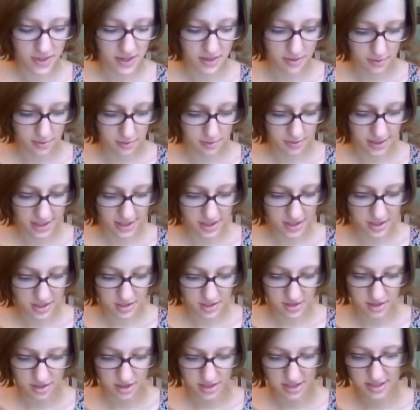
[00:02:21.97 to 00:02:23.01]
which
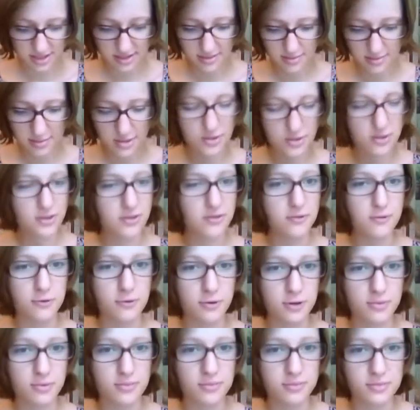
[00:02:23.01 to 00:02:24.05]
just sort of
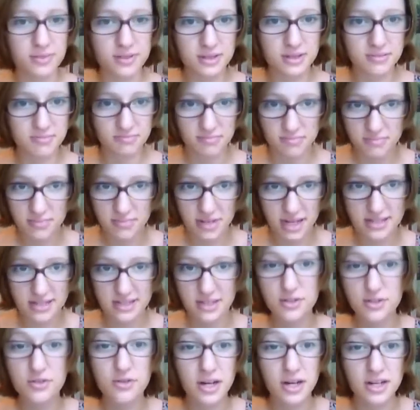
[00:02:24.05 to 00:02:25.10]
forms as a
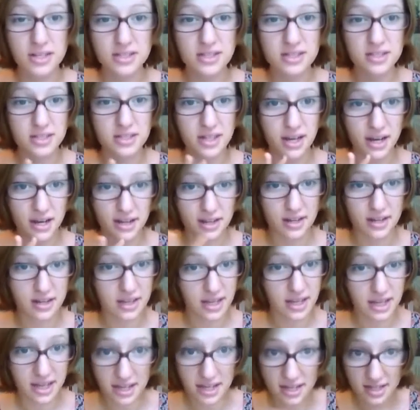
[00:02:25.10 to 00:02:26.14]
crust on
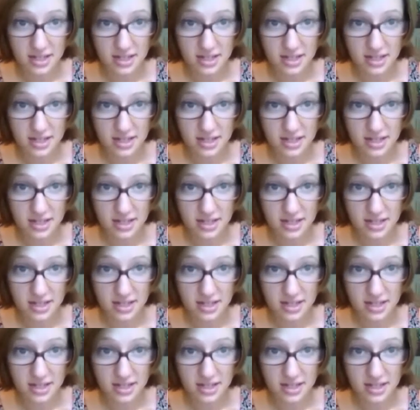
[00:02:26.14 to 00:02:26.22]
the